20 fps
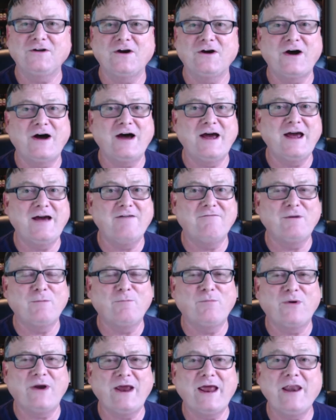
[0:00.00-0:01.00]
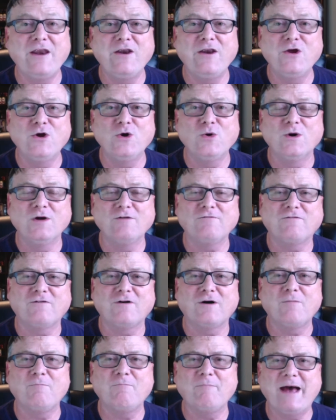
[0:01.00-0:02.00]
Now I have the brand new one
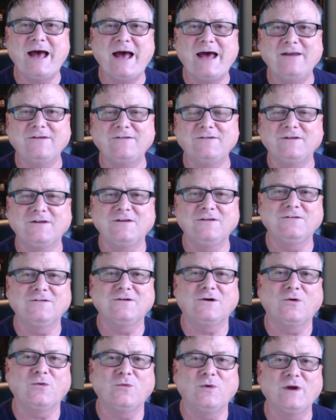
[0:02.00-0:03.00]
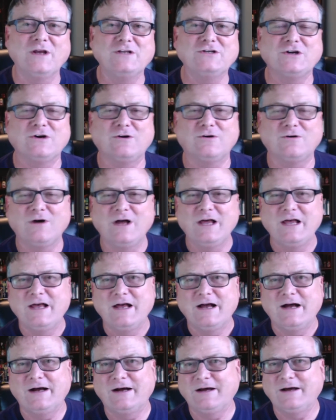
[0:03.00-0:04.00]
from Madison's Original,
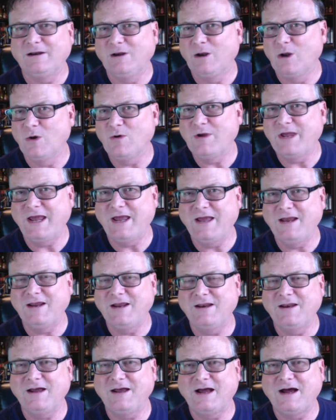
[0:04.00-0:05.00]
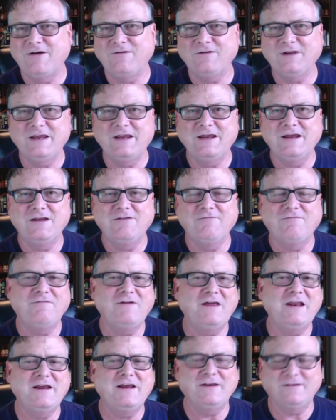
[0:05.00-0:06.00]
located out in
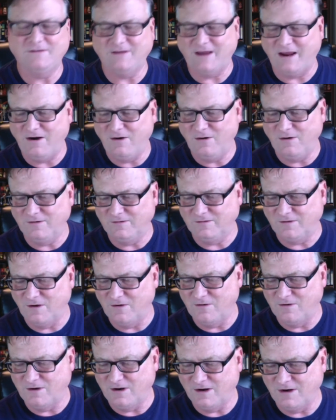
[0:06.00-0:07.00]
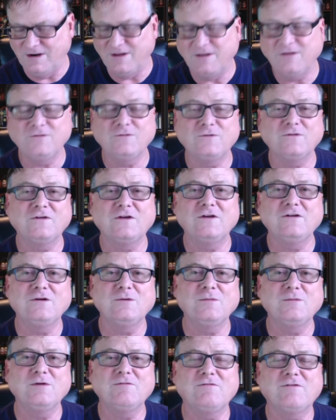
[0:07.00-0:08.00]
Phoenix, Arizona. Now this was sent
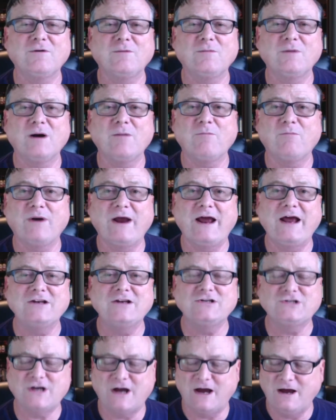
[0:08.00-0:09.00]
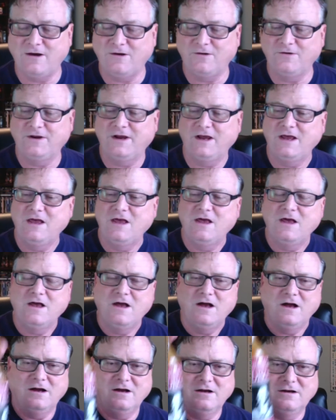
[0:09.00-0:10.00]
to me from Brad Child
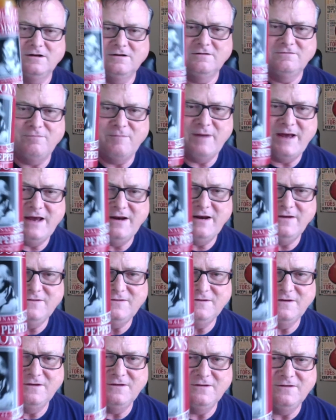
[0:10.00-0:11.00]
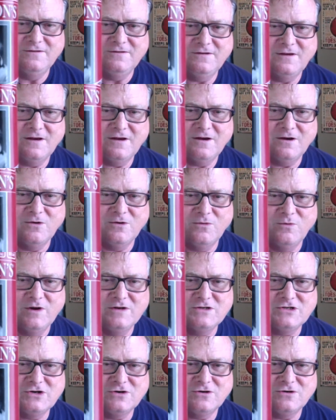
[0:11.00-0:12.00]
of Madison's
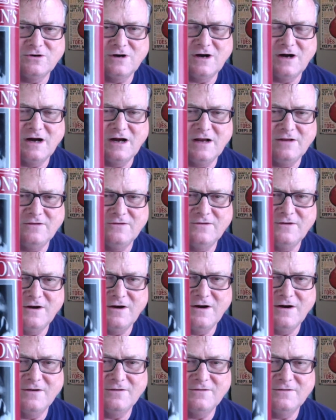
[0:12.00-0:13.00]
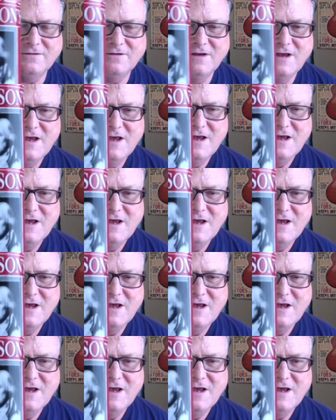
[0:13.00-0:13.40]
Original Hot Sauce.